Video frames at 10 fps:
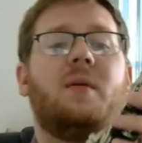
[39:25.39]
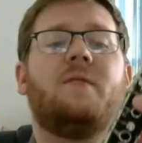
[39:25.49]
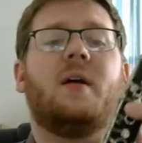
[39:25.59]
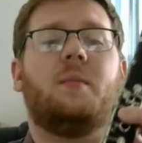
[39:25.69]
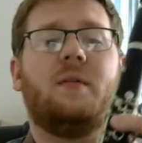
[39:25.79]

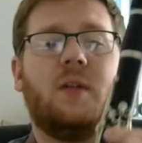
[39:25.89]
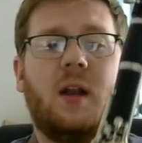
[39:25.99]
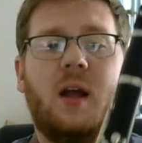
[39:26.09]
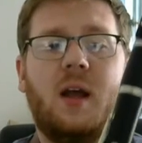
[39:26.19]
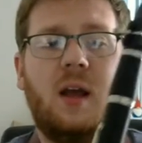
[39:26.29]
B flat,
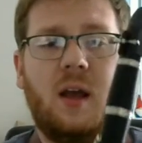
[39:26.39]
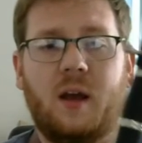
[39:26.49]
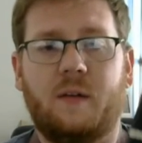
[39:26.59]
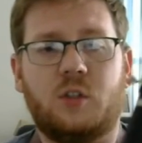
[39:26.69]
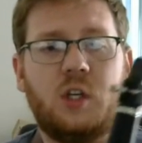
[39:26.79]
A,
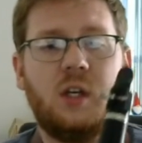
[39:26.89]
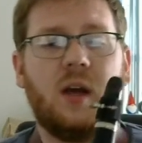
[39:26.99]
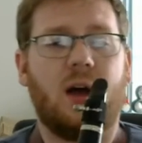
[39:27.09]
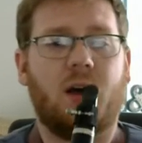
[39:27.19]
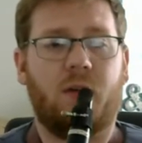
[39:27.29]
F,
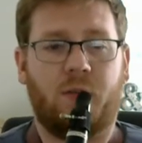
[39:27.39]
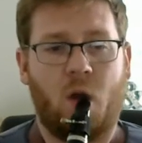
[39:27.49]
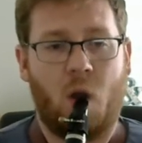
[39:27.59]
G, F.